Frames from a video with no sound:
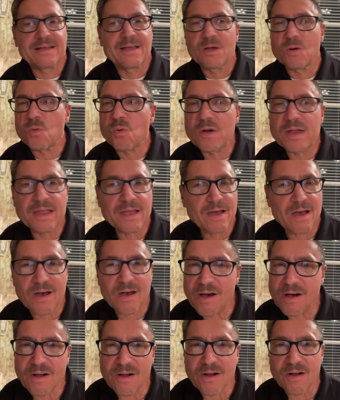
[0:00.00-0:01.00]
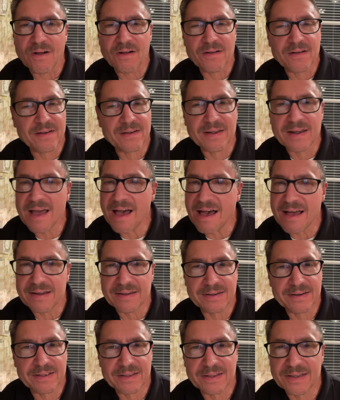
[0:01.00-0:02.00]
We are
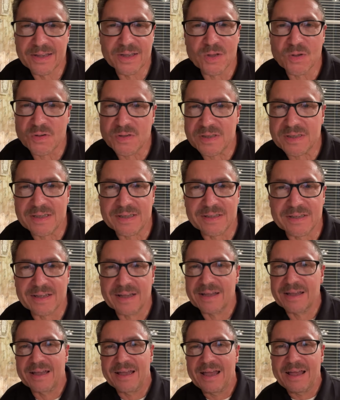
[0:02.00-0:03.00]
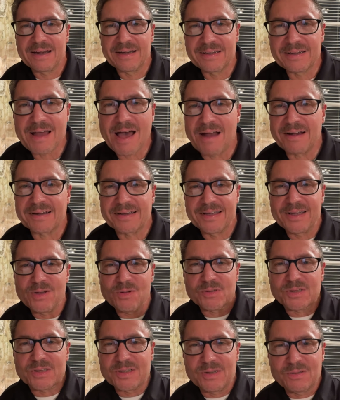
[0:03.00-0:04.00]
not guilty. Not
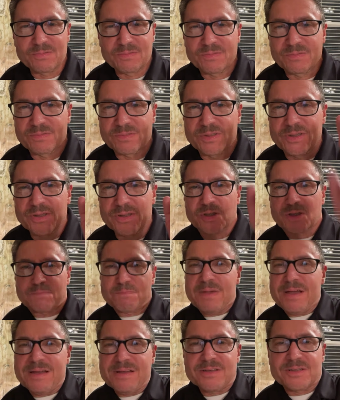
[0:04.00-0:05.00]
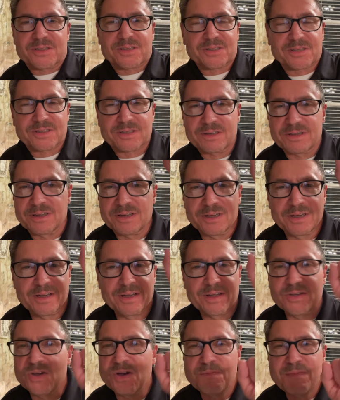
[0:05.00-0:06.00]
guilty, dismissed.
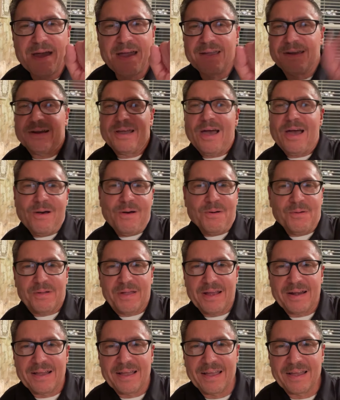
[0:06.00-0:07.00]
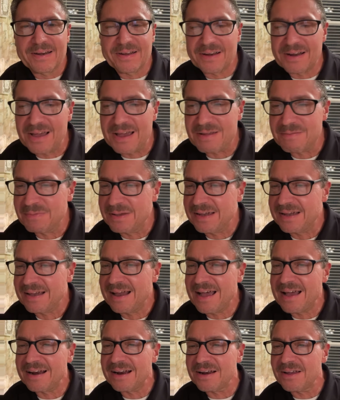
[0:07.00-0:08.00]
You may go. Can I get an amen?
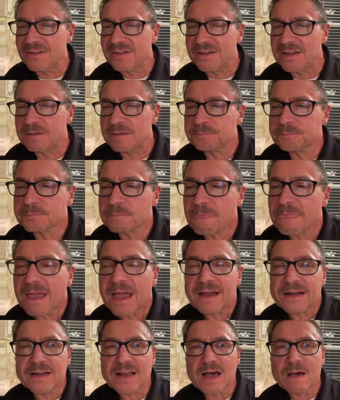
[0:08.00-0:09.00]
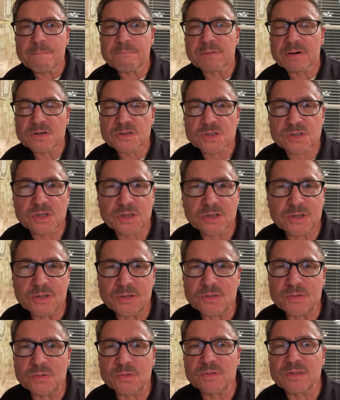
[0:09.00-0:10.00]
Hallelujah. Number
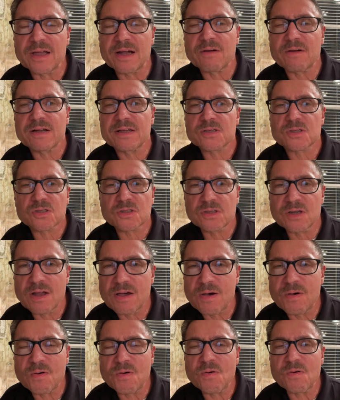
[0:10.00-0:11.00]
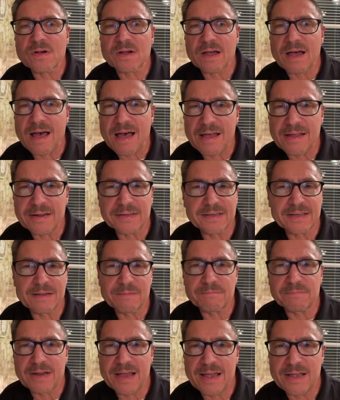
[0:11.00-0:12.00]
two, there is no
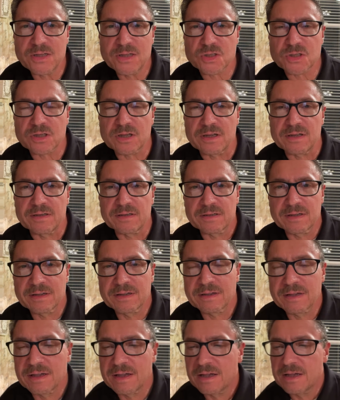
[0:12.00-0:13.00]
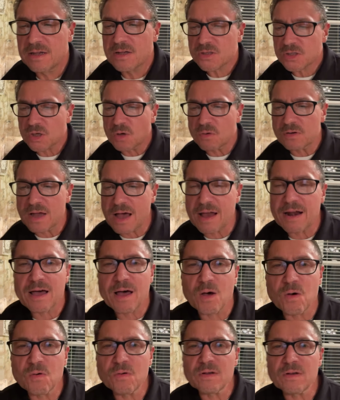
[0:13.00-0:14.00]
condemnation. So not
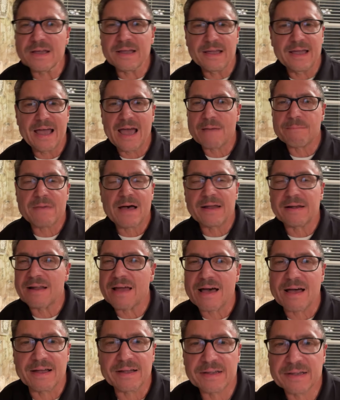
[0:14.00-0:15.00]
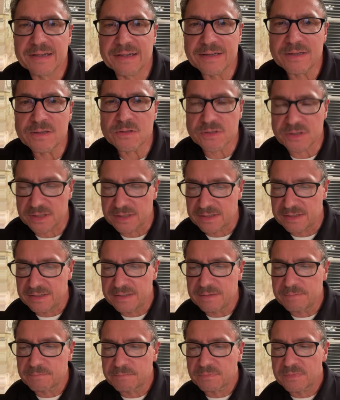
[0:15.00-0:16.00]
only am I not guilty,